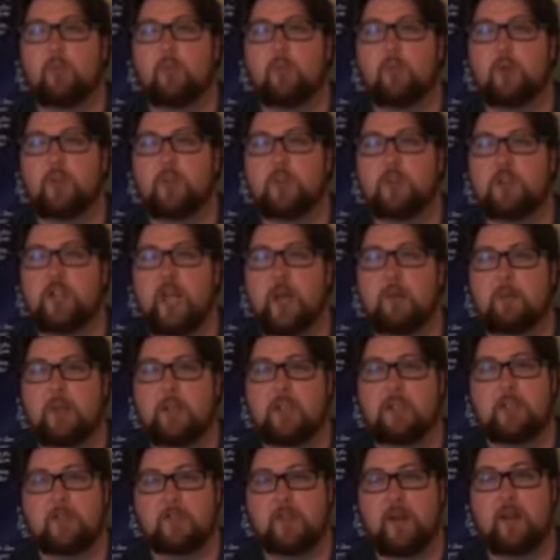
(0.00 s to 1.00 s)
with the
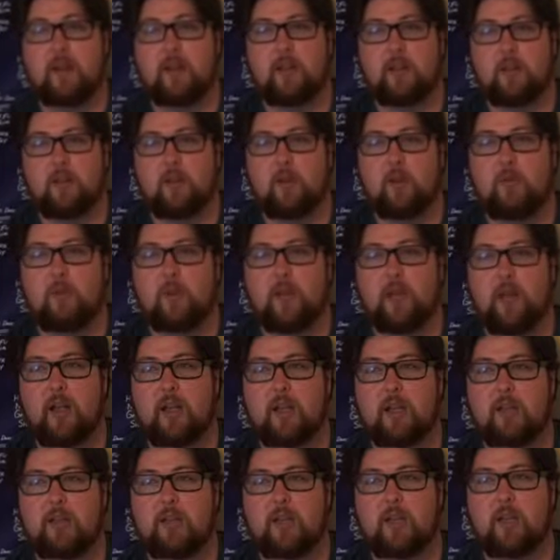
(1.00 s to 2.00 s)
Japanese defending their
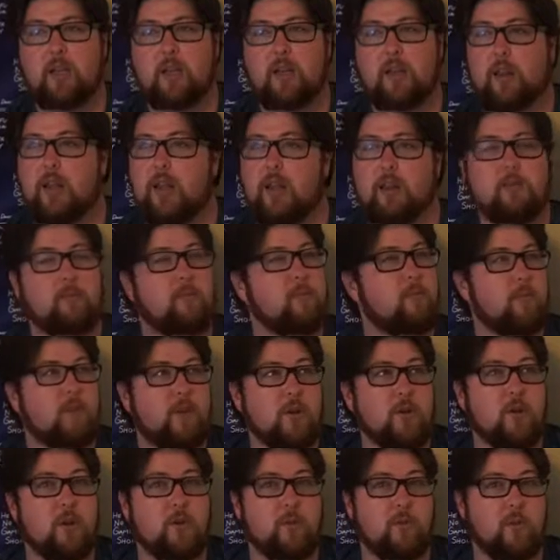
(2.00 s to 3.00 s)
homeland and like
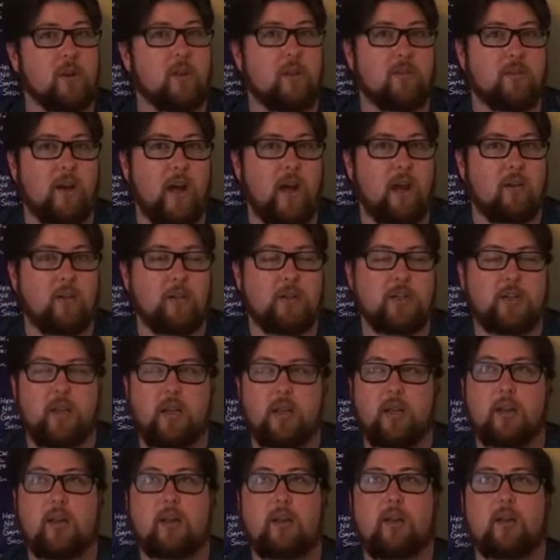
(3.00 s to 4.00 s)
doing really violent
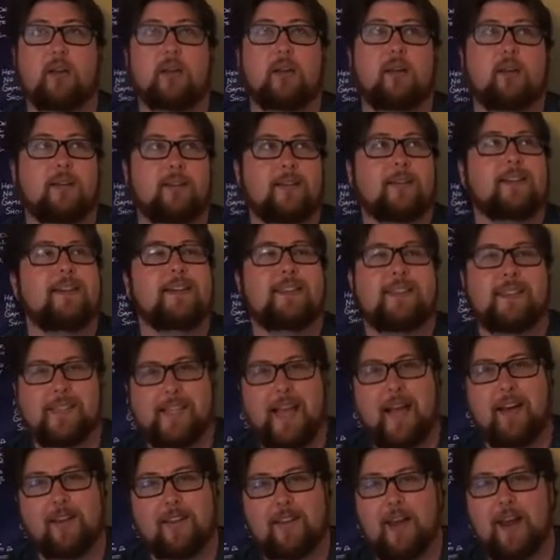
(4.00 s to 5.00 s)
shit. The
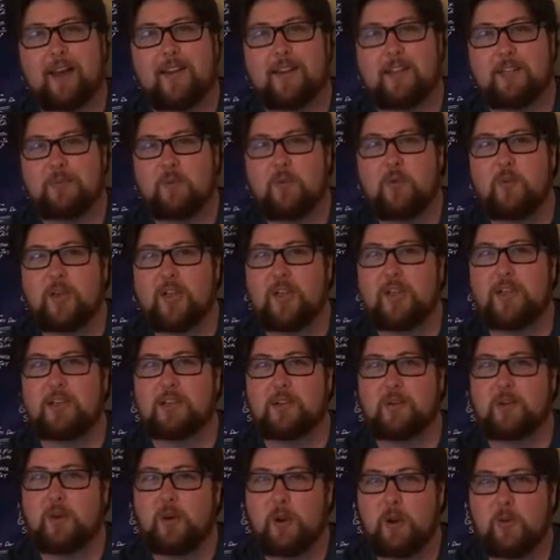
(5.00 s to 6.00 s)
sound design of this movie
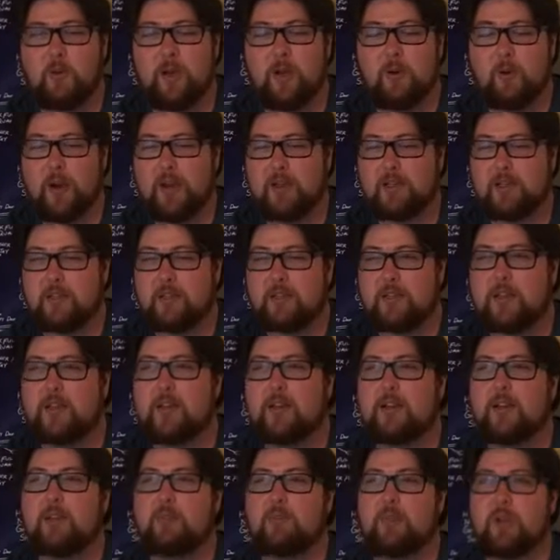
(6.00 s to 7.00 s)
is a little bit racist,
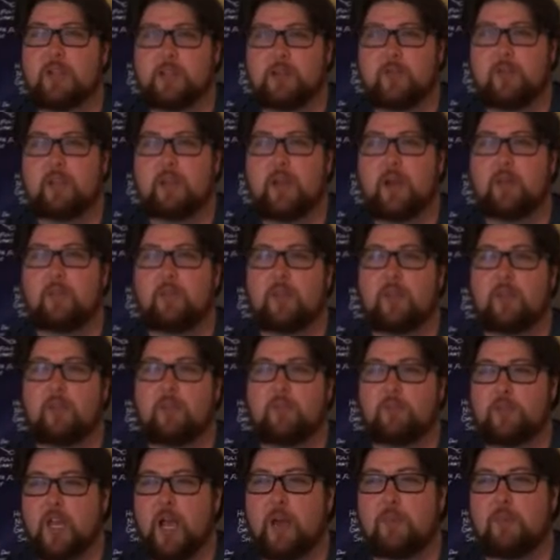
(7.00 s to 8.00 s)
because every time
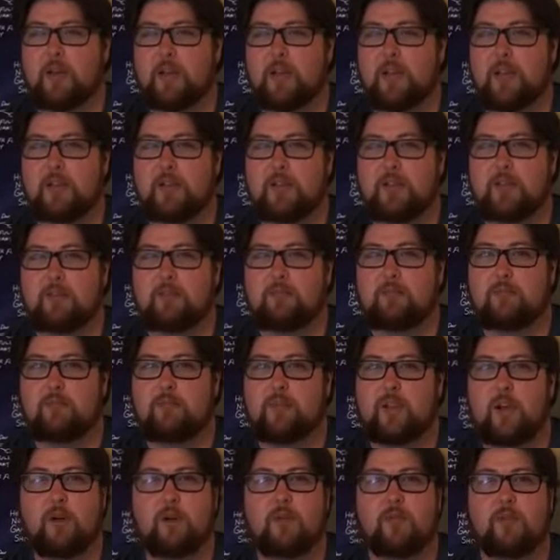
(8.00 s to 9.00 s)
the Japanese
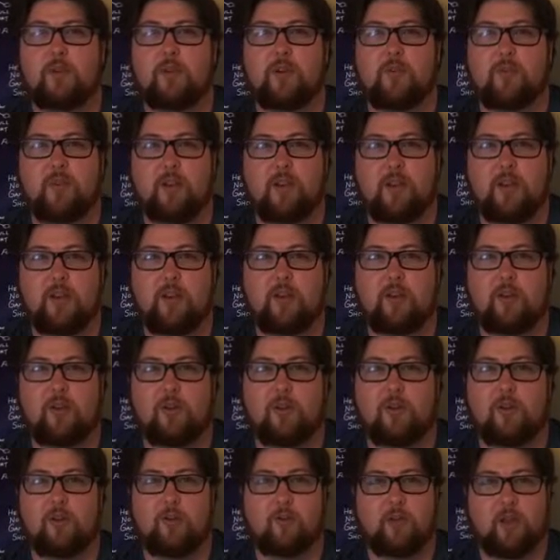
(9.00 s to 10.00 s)
go for
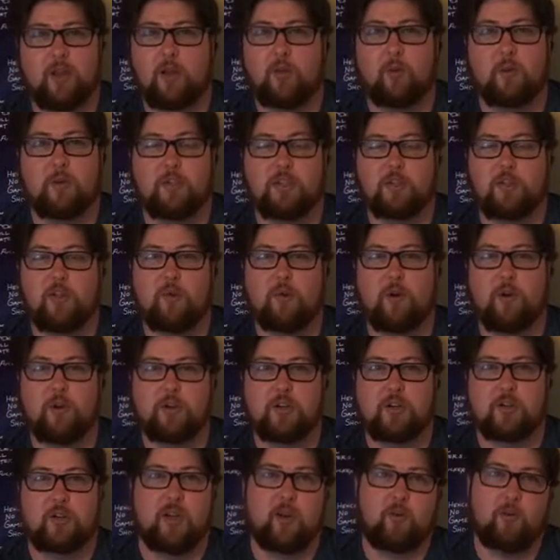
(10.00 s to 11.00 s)
kill, or they go to a slow
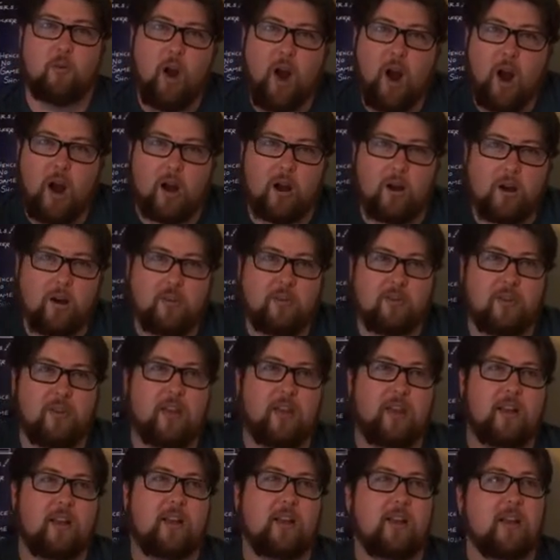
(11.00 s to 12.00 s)
motion like rawr
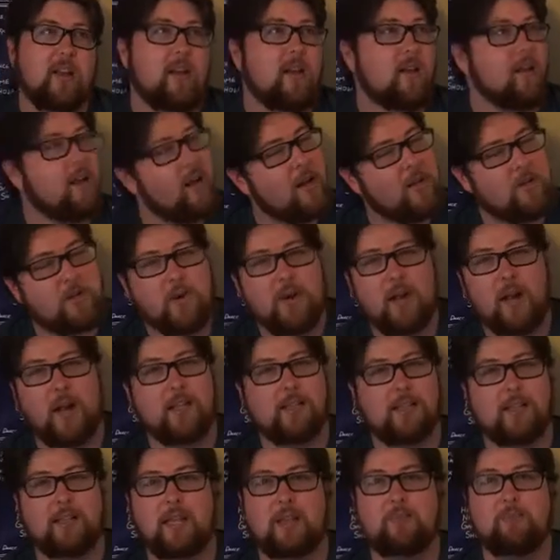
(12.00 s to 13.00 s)
thing, I swear to God,
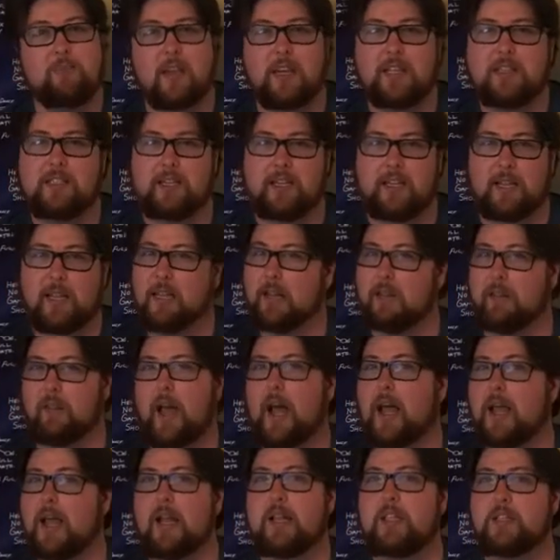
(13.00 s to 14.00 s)
it's like they mixed in like
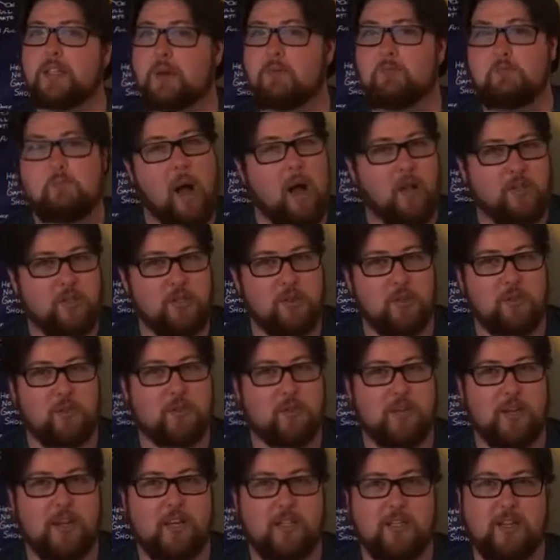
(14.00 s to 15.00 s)
lions and
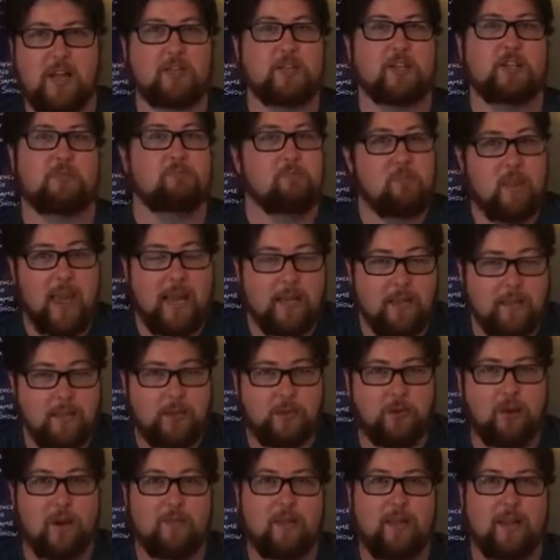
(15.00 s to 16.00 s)
monsters. Like, it's not just men
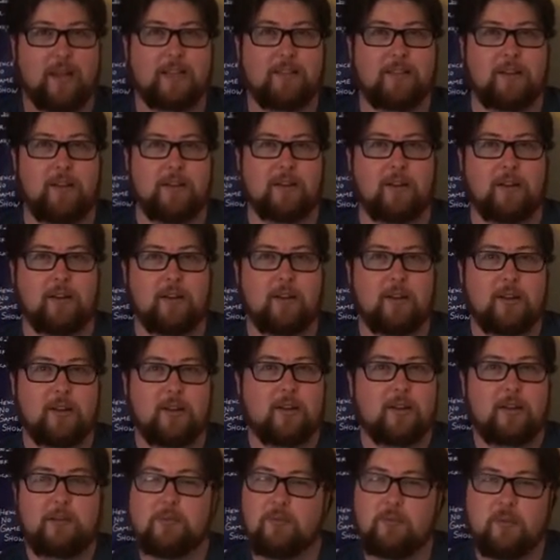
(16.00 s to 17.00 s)
screaming, it's like
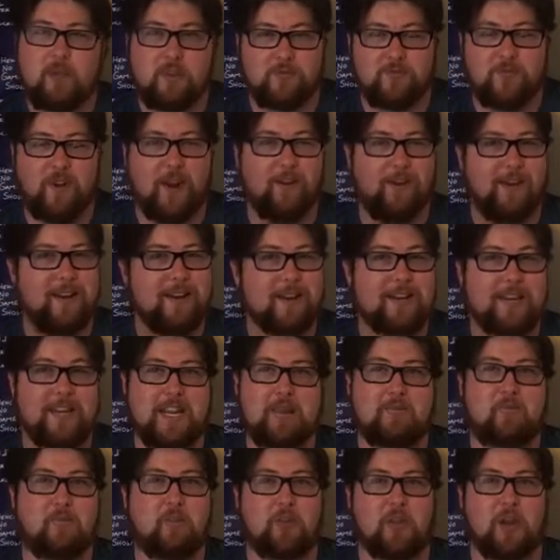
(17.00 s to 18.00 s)
this very
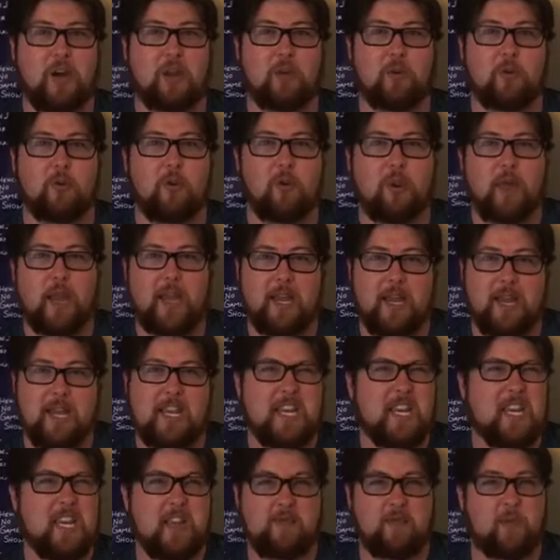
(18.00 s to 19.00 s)
deep, guttural, like
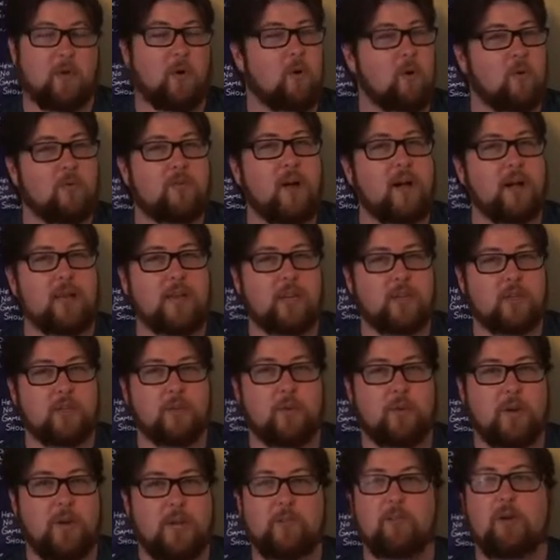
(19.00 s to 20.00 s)
evil fucking
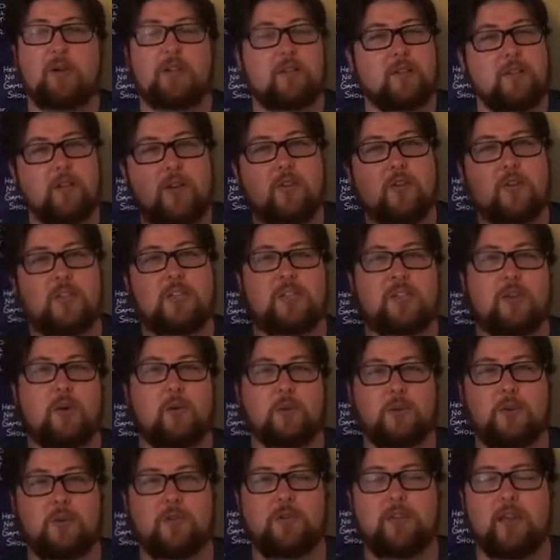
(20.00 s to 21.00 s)
scream, which they're just
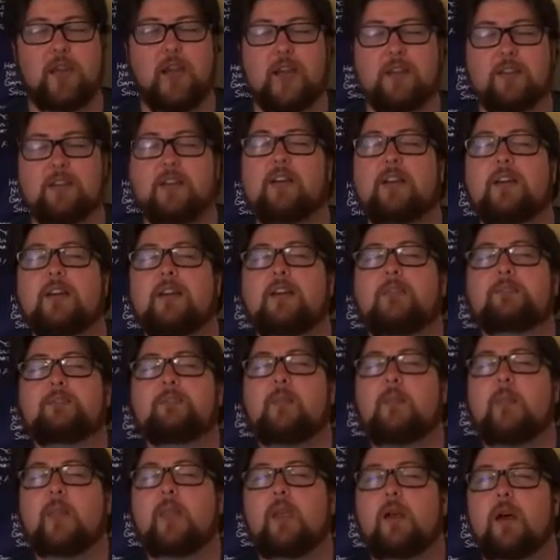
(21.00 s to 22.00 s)
soldiers, guys.
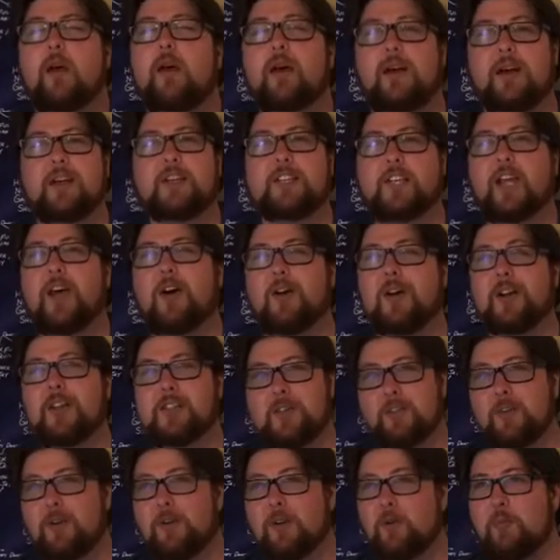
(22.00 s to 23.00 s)
So
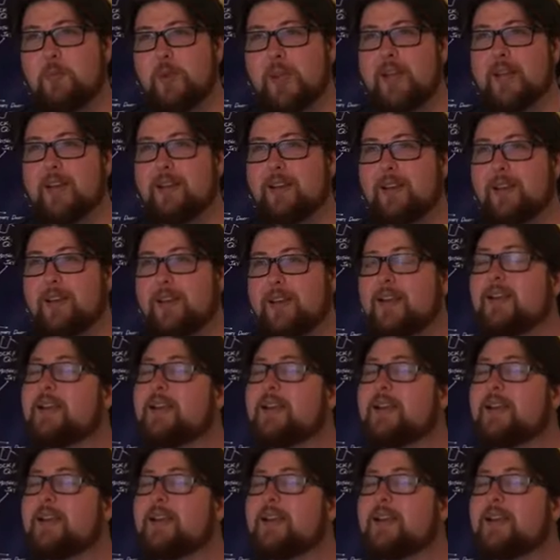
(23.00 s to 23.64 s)
it's a little bit